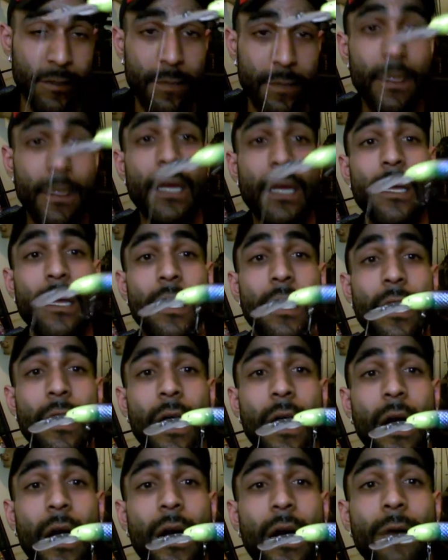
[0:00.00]
some
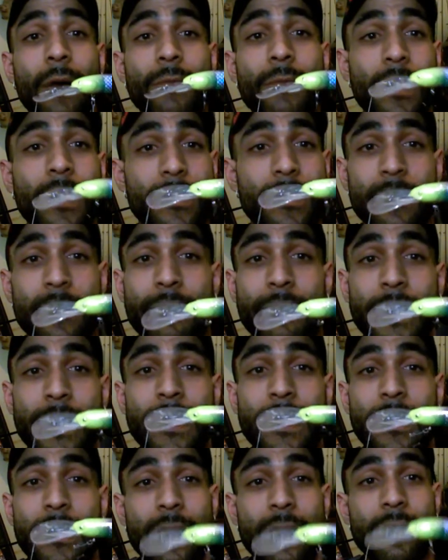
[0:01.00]
custom
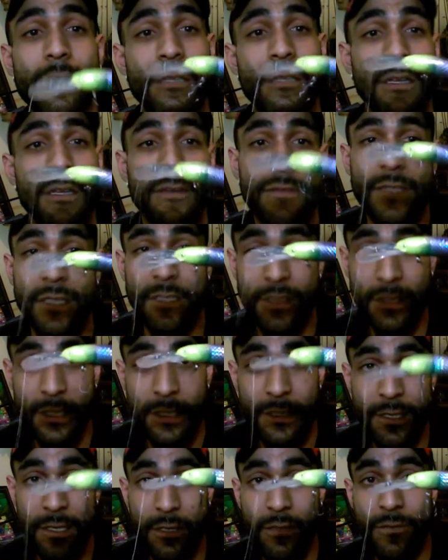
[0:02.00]
painted colors. Love these
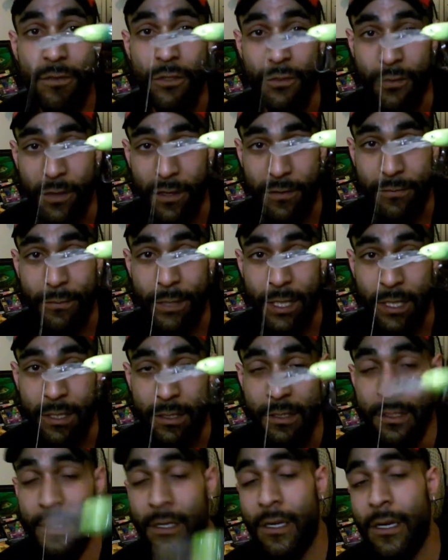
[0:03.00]
things. They go for 12
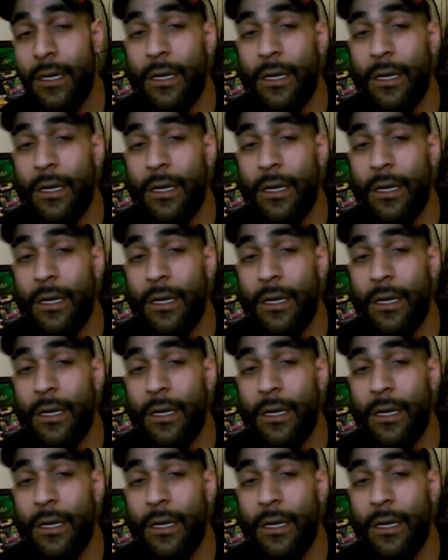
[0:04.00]
bucks.